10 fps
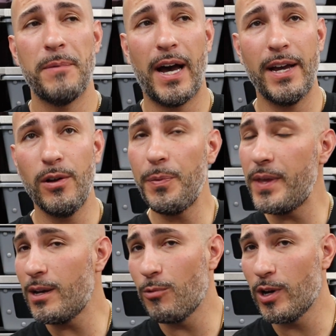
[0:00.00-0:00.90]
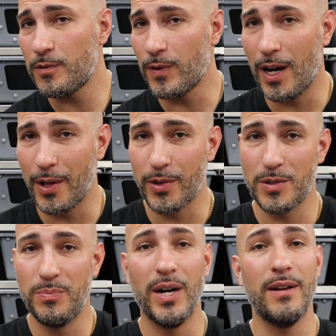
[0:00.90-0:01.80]
I don't think it works for
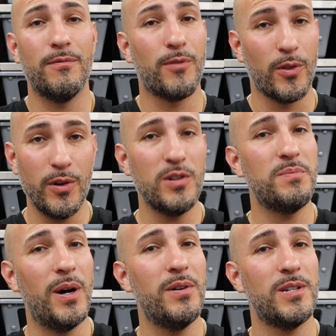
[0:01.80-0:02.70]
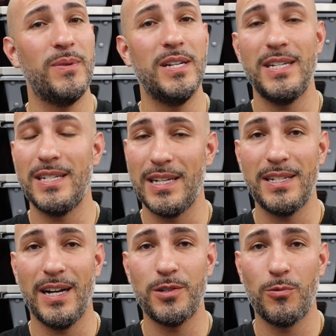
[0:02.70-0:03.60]
others, but for those boa species it
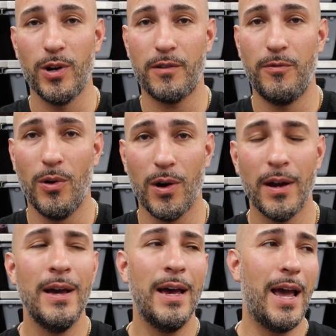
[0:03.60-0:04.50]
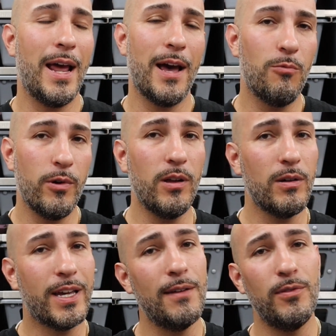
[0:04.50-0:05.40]
does work for, and I will
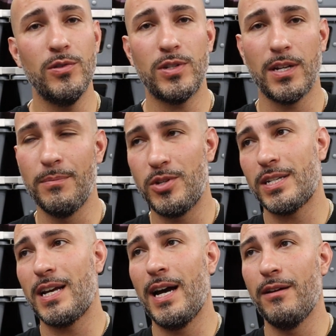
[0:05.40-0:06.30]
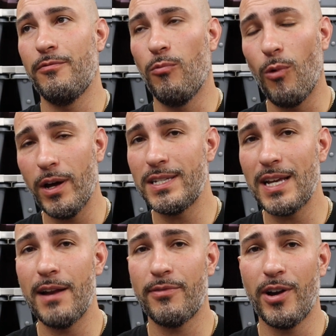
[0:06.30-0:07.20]
give you some just kind of one
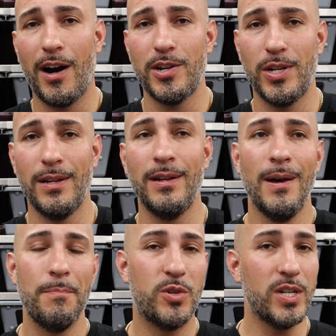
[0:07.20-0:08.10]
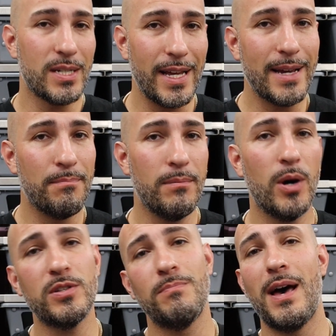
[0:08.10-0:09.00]
side of caution. Just like
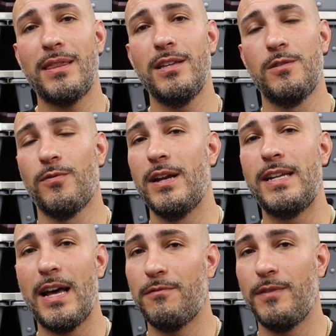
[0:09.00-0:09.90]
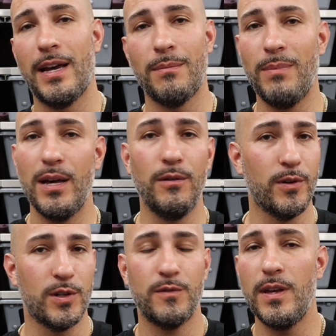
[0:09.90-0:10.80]
most methods for identifying male
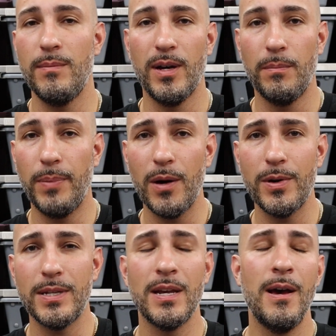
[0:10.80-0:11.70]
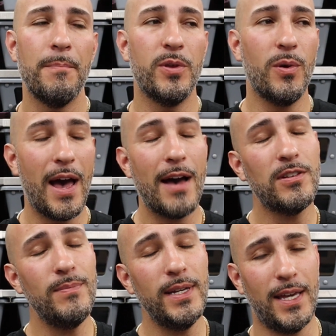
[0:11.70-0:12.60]
versus female boas, you have
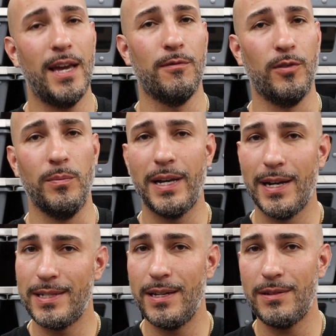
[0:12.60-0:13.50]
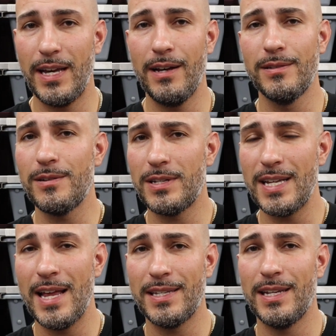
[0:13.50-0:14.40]
to be careful because their tails are
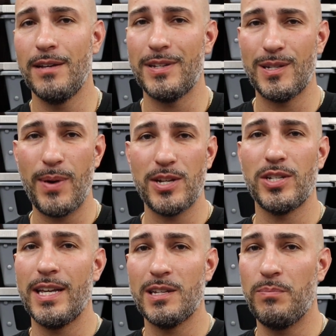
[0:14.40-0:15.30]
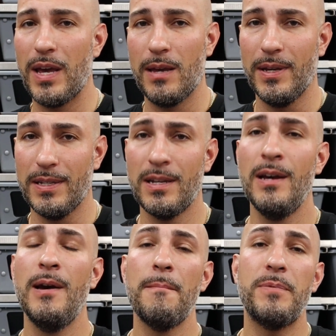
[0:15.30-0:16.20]
sensitive, especially as babies.
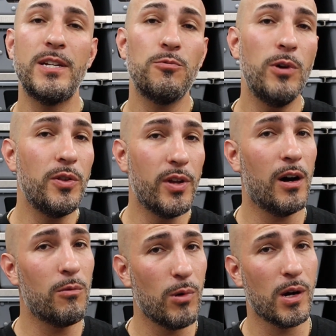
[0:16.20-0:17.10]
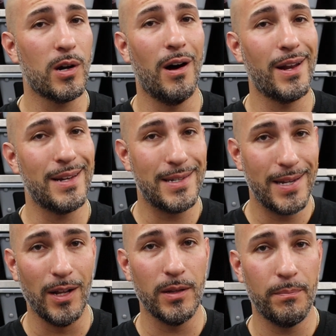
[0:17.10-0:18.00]
This will not work on
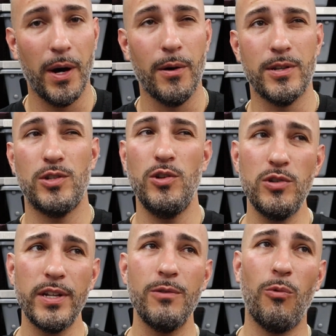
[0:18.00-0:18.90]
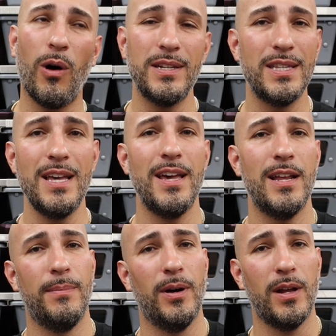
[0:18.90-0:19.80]
adult boas. Usually once they
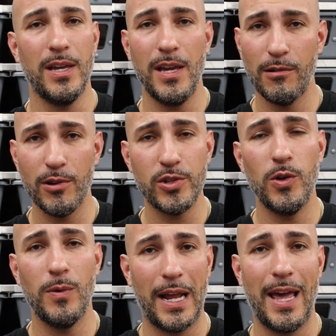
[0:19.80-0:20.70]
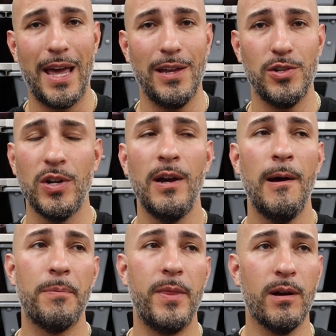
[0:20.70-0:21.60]
hit about a year or two in age,
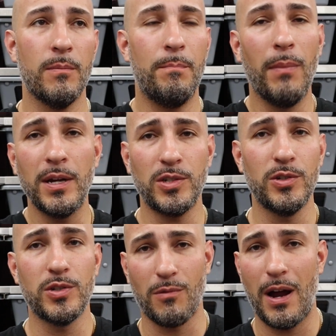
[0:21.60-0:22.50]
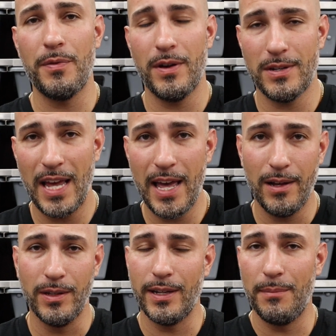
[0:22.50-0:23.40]
their muscles around their
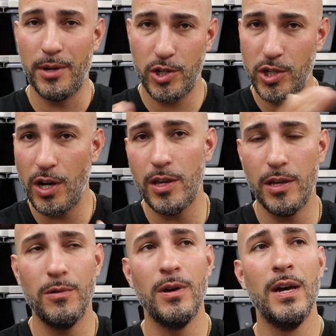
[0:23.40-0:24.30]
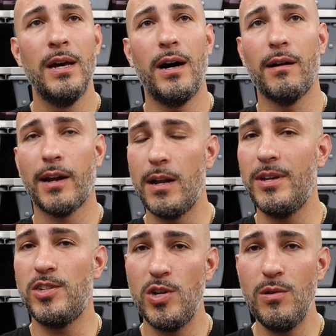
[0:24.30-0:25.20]
tail that I'm going to show you are going to
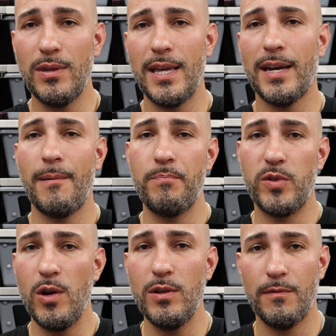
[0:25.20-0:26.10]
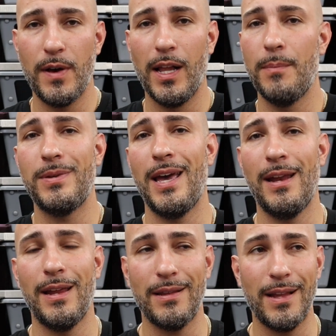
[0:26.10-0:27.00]
be too thick, too developed,
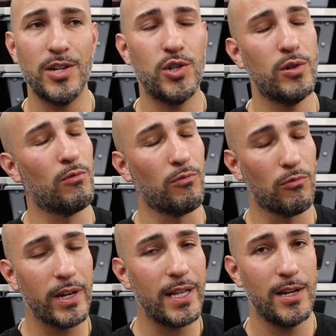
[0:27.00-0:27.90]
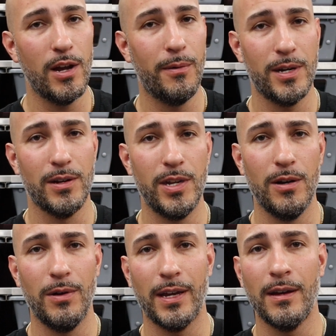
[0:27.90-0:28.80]
and unless you really know what you're
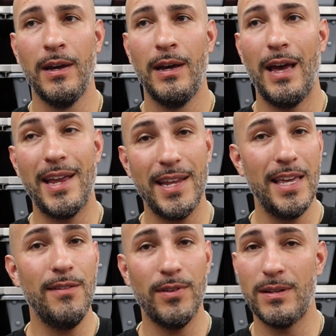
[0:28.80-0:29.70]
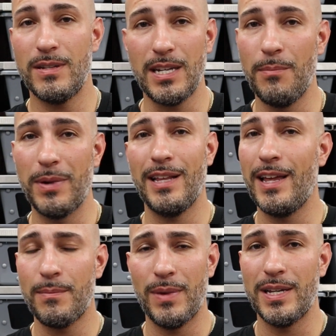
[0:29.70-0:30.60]
doing, and even somebody
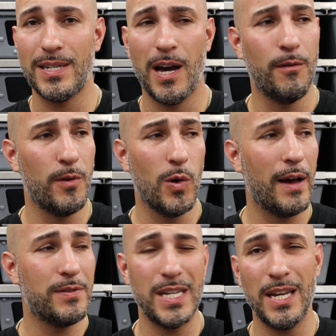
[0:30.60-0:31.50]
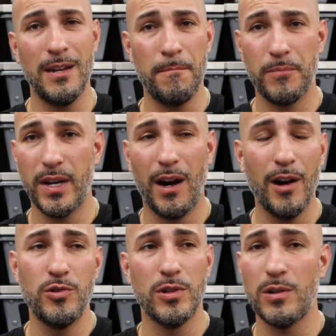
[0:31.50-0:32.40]
like myself who I've seen
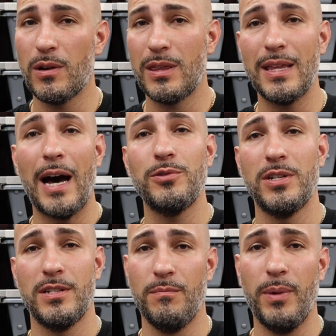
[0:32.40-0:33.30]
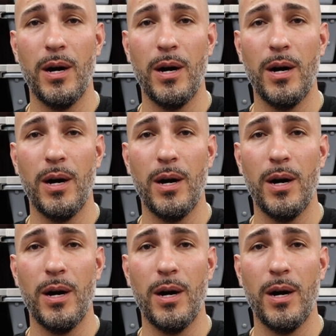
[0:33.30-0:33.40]
hundreds or thousands of